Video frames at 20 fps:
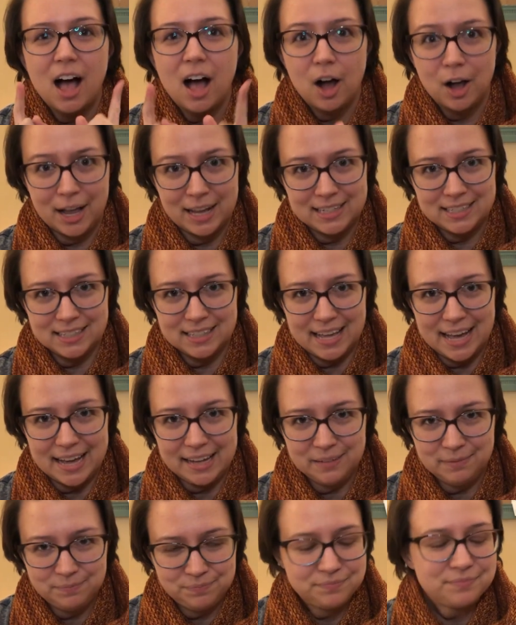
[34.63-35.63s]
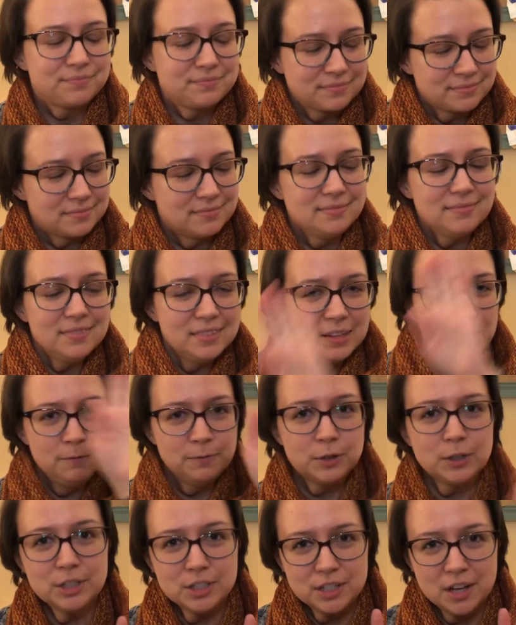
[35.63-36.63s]
I'll get to that.
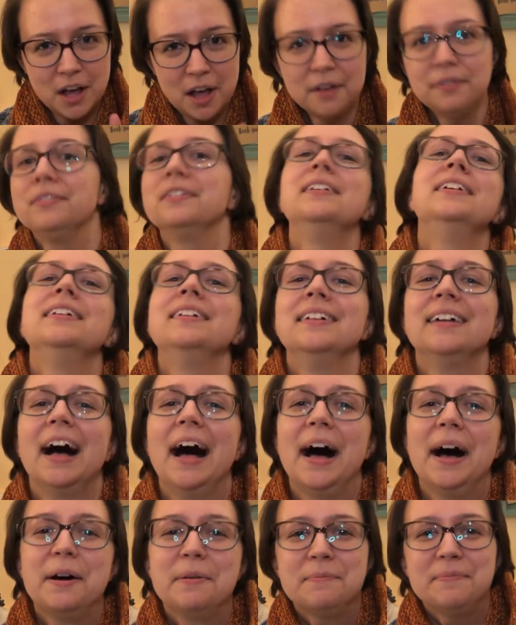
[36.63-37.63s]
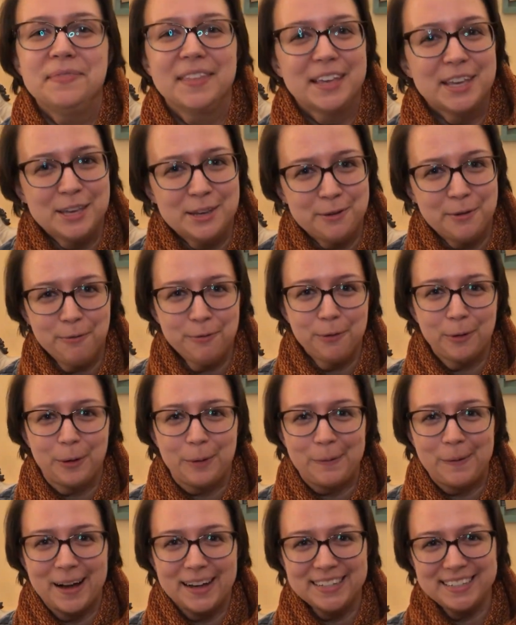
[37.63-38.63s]
First off, thank you
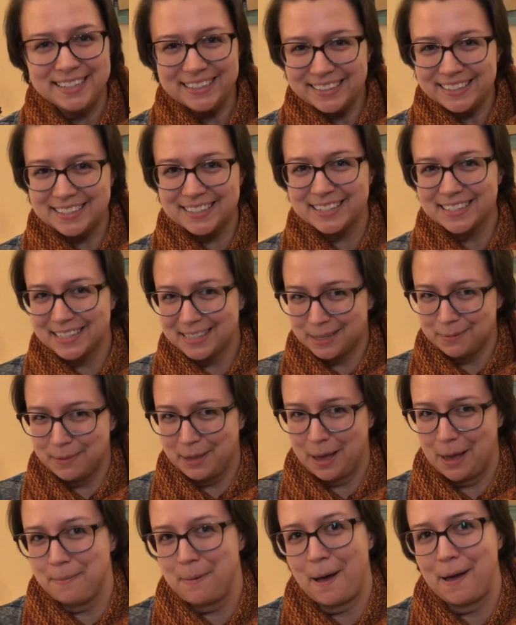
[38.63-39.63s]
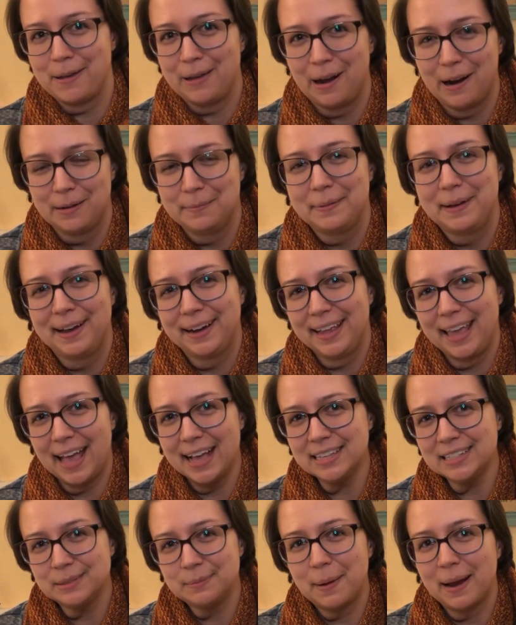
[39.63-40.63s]
for watching. This is the Something About Yarn
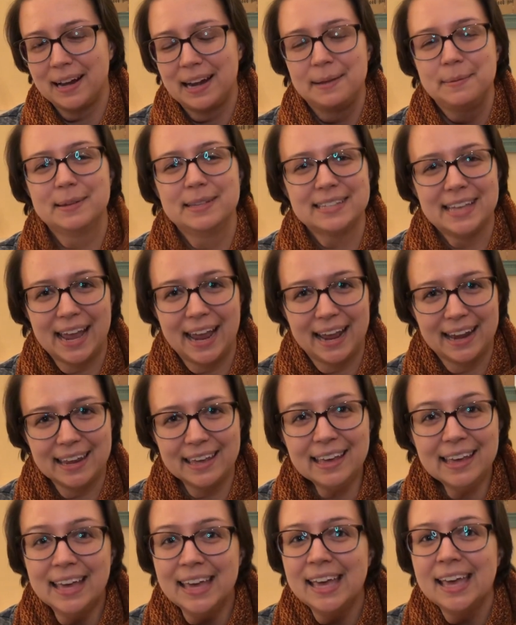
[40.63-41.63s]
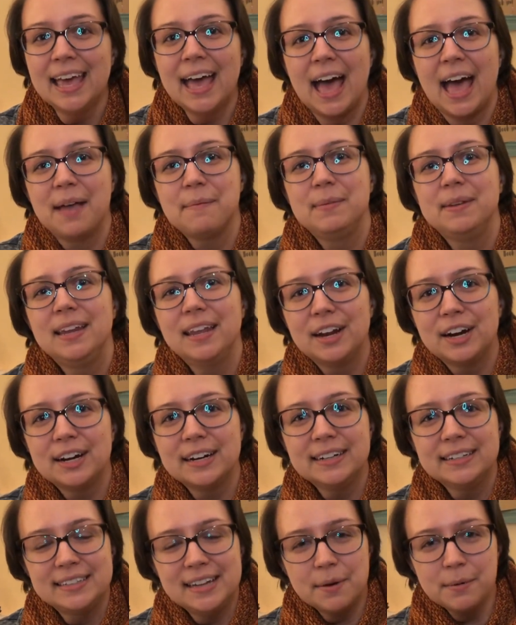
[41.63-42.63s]
podcast. My name is Annie. I'm a
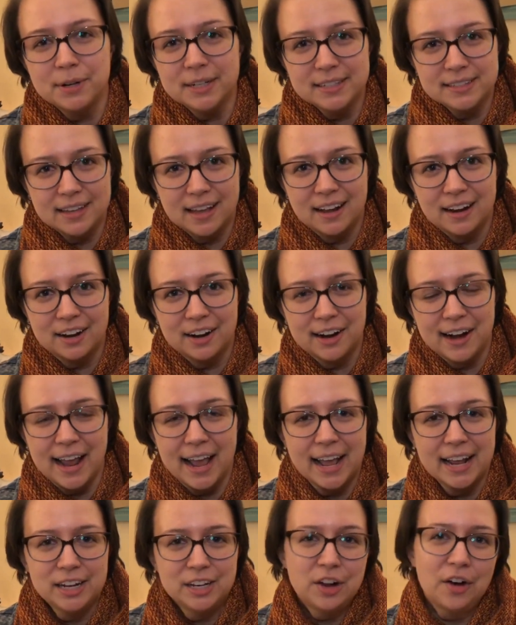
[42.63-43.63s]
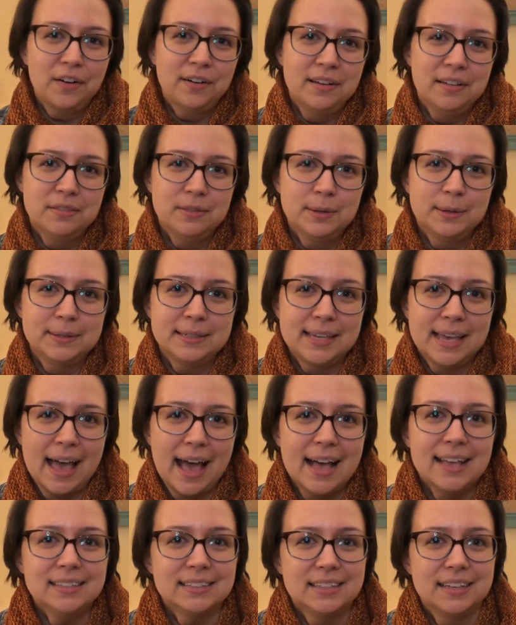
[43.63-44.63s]
knitter, knitwear designer, and yarn
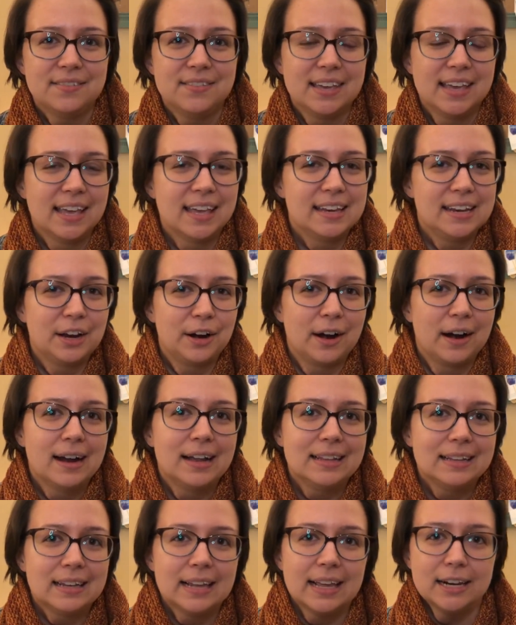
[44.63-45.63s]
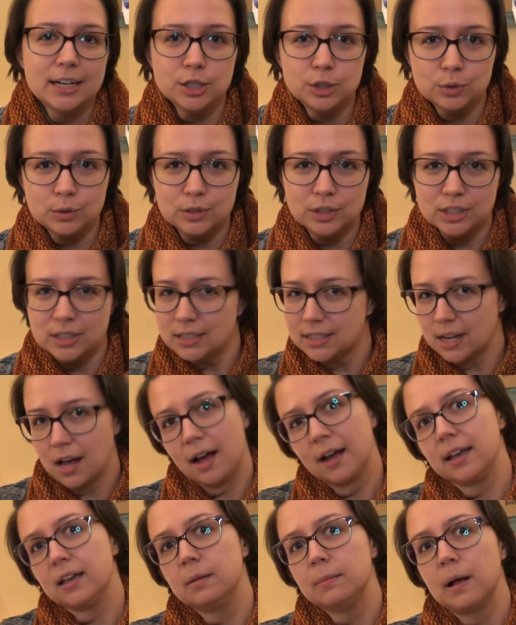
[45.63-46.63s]
enthusiast living near Atlanta, Georgia,
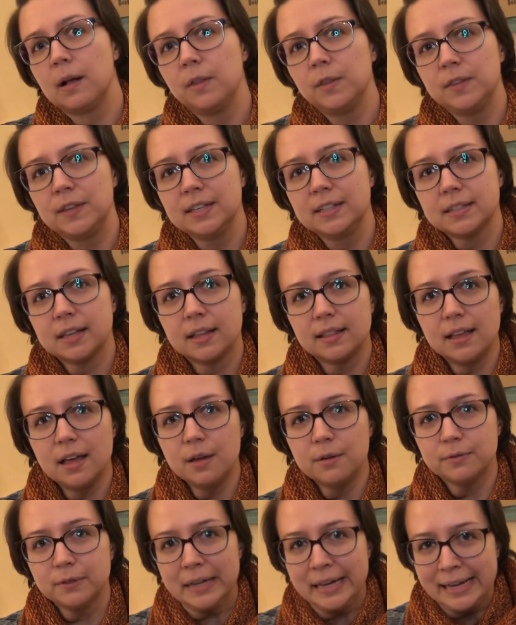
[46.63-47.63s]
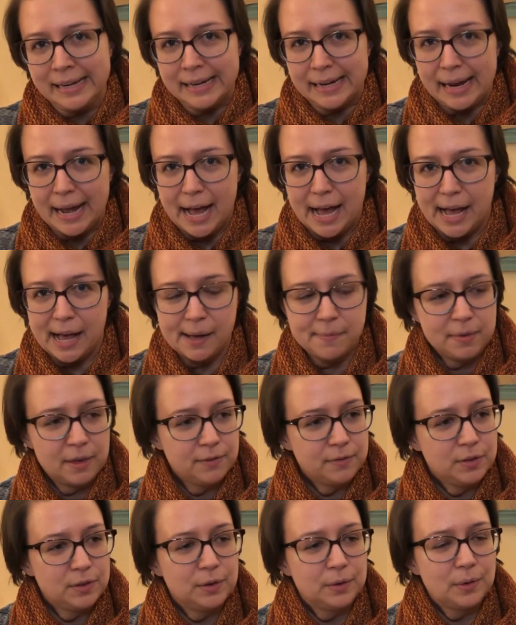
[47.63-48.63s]
talking about the things I love.
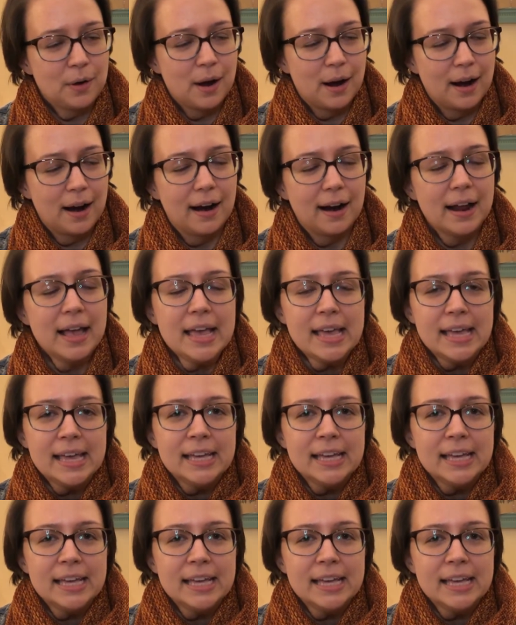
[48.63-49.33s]
If you are